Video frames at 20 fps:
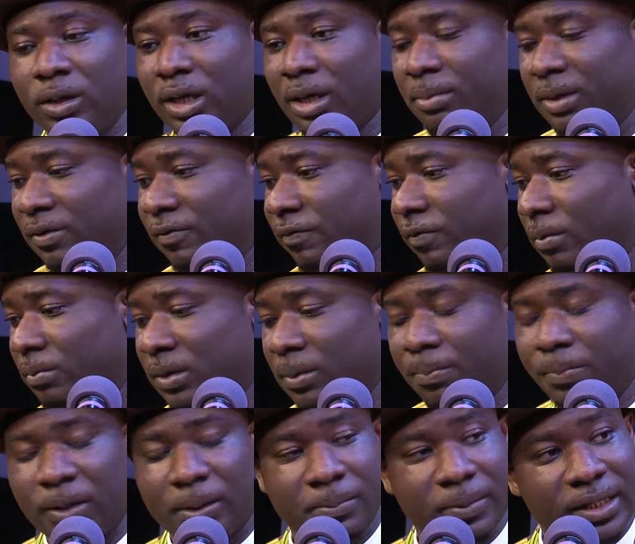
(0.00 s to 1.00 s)
coming from the
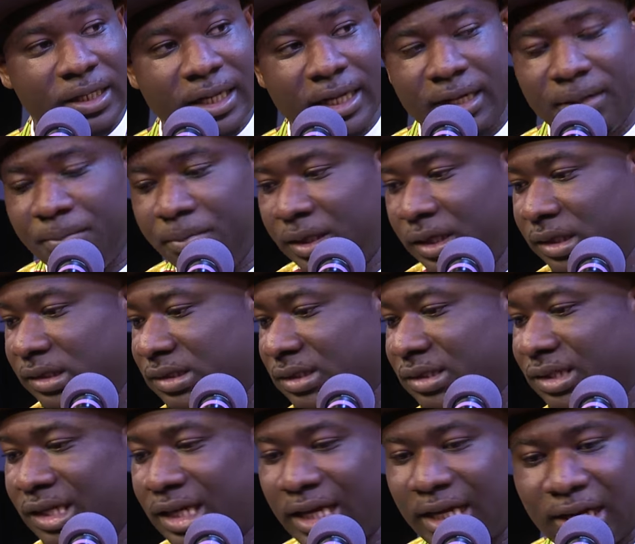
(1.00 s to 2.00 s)
Public Enemies
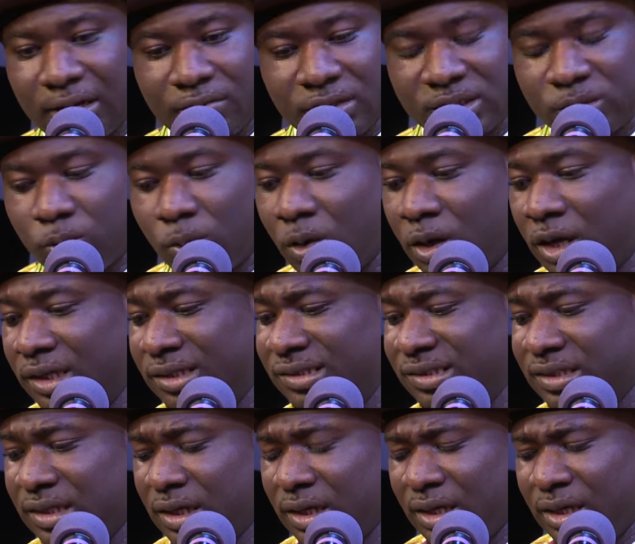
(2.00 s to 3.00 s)
and the
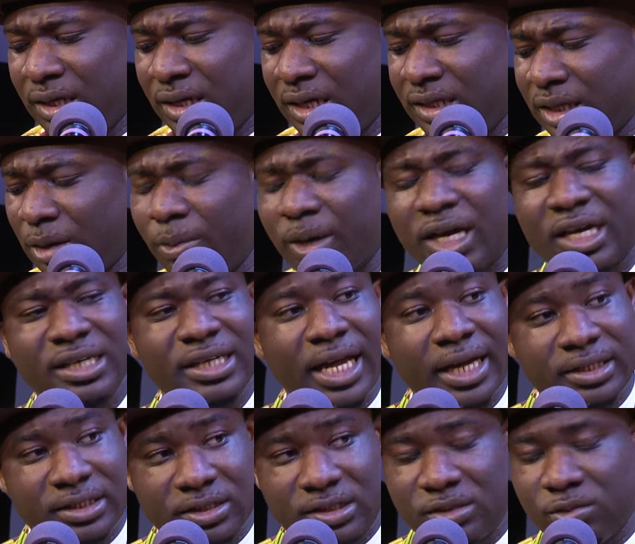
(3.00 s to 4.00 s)
KRS-Ones. And they were
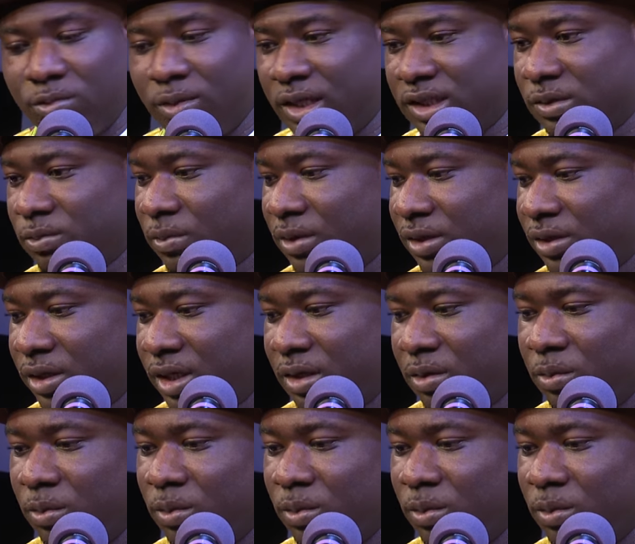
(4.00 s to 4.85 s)
connected to us, whether it